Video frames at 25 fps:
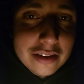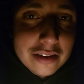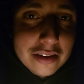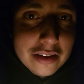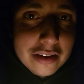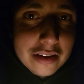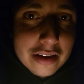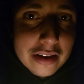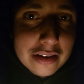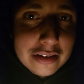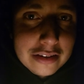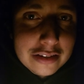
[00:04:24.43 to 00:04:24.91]

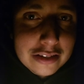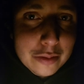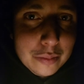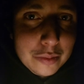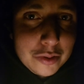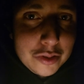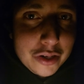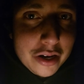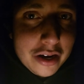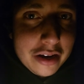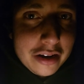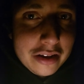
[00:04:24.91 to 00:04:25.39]
except
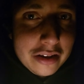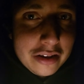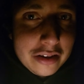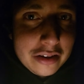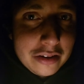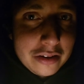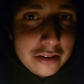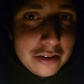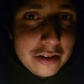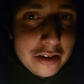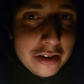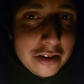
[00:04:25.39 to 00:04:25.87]
try
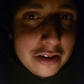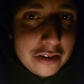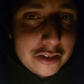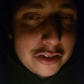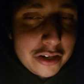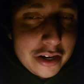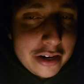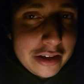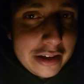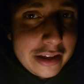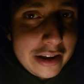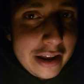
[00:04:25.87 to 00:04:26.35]
to
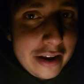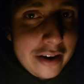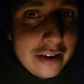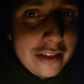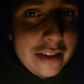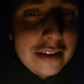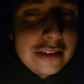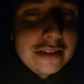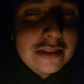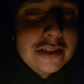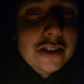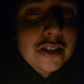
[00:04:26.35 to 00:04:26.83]
get out of
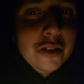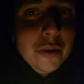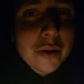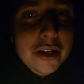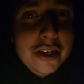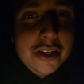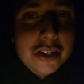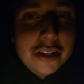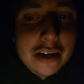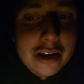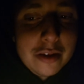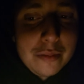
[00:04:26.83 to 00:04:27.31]
that
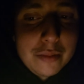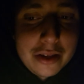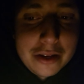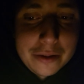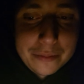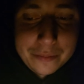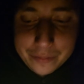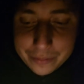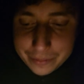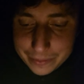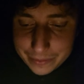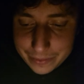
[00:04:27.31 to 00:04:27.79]
situation? I
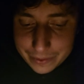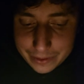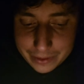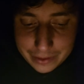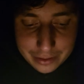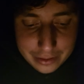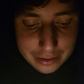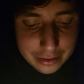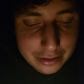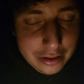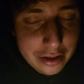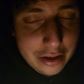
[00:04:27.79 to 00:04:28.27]
mean,
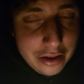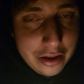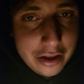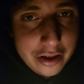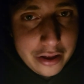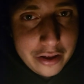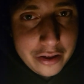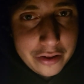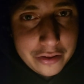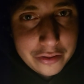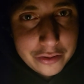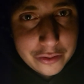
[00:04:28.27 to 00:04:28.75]

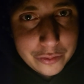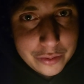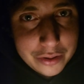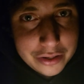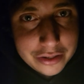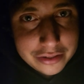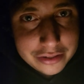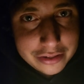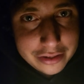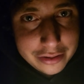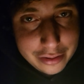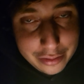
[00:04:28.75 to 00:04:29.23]

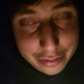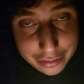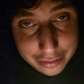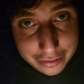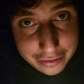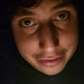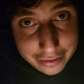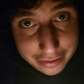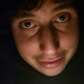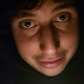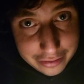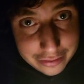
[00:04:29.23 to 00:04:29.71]
otherwise the other thing
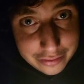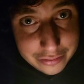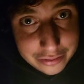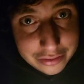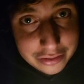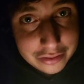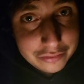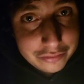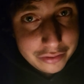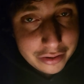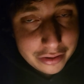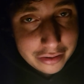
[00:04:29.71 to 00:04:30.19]
you're gonna do is
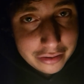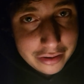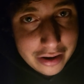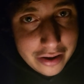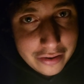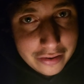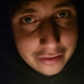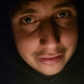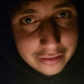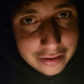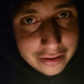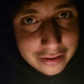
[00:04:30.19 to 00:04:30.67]
just fuck
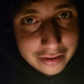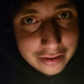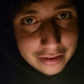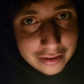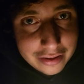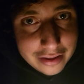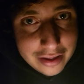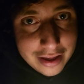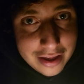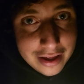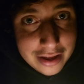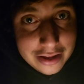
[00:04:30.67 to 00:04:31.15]
around all day,
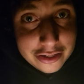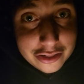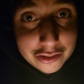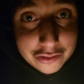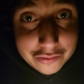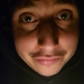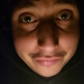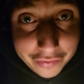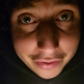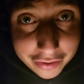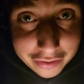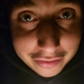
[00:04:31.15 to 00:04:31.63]

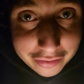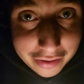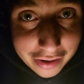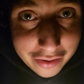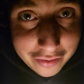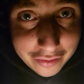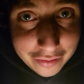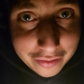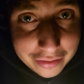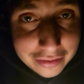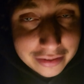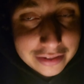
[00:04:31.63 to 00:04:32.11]
just fuck
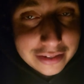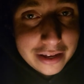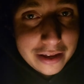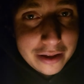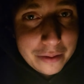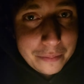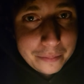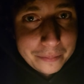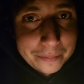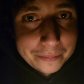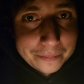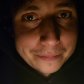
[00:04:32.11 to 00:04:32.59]
around all the
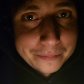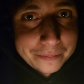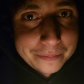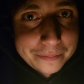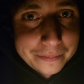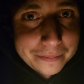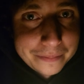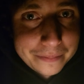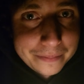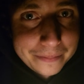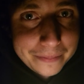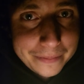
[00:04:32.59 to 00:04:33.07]
time.
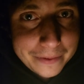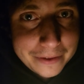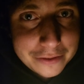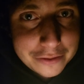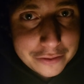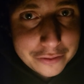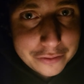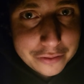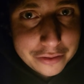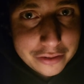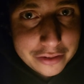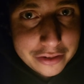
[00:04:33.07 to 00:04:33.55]

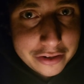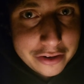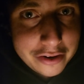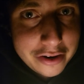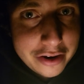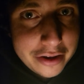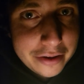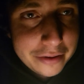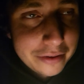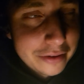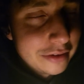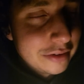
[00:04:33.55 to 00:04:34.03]
It's really
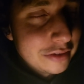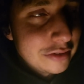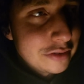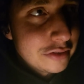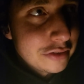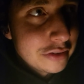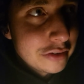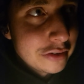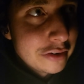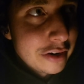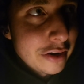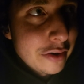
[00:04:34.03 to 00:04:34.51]
great. It's a
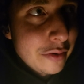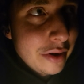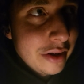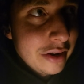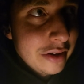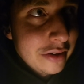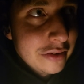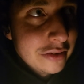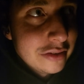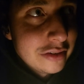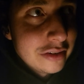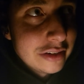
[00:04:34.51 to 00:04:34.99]
really great way to
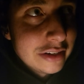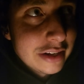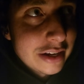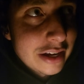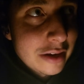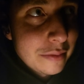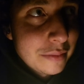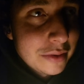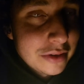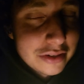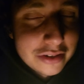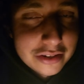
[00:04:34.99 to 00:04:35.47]
use your
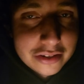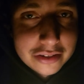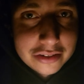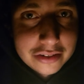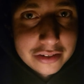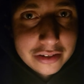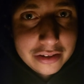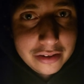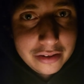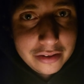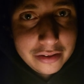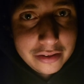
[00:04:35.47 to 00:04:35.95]
time, is
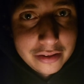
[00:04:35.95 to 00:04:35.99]
just